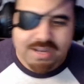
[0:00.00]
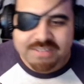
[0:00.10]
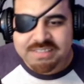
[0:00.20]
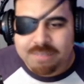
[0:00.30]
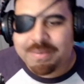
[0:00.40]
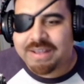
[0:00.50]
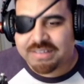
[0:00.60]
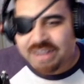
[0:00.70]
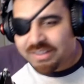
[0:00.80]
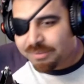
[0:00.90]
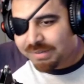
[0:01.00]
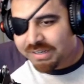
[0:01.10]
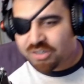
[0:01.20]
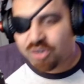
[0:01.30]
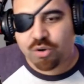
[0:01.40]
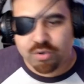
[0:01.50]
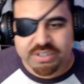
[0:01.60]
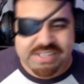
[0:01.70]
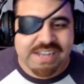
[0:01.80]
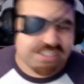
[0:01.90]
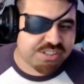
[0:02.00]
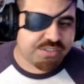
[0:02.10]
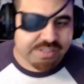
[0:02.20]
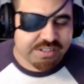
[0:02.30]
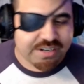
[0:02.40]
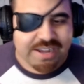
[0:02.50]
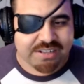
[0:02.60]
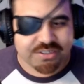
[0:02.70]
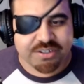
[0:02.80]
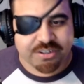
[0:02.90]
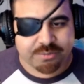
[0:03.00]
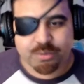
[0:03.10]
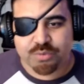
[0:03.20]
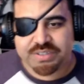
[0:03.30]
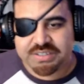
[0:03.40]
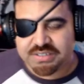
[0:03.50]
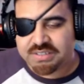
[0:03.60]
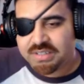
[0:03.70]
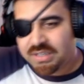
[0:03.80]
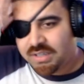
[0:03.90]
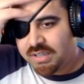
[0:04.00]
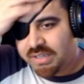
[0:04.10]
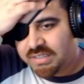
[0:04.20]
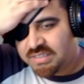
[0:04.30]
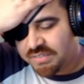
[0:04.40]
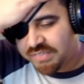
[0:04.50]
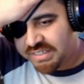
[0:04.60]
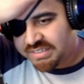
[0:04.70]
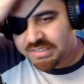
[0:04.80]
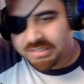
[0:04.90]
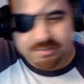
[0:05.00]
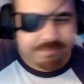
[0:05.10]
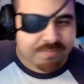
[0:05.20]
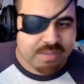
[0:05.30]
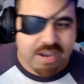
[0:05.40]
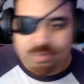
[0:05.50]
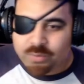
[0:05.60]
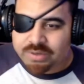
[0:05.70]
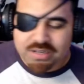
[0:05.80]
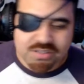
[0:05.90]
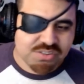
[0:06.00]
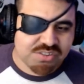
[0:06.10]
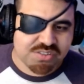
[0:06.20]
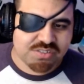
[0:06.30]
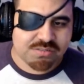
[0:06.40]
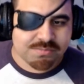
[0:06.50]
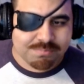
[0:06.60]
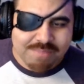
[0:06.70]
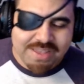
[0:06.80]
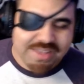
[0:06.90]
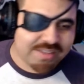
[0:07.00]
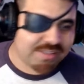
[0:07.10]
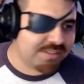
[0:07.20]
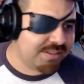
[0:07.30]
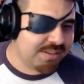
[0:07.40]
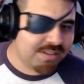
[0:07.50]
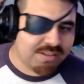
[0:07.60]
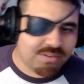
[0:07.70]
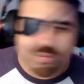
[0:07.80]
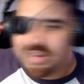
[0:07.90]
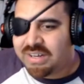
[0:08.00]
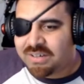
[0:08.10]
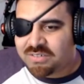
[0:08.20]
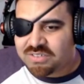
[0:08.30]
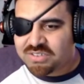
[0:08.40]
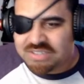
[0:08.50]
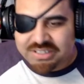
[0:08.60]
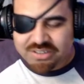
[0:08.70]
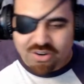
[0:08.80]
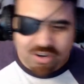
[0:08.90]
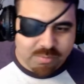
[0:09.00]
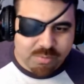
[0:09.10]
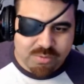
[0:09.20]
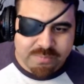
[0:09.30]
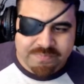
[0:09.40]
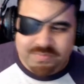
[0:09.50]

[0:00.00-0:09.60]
I take that back. The guy that played Cole is actually a really good actor in other movies and stuff that he's in. Everyone else, meh. Raiden sounded horrible.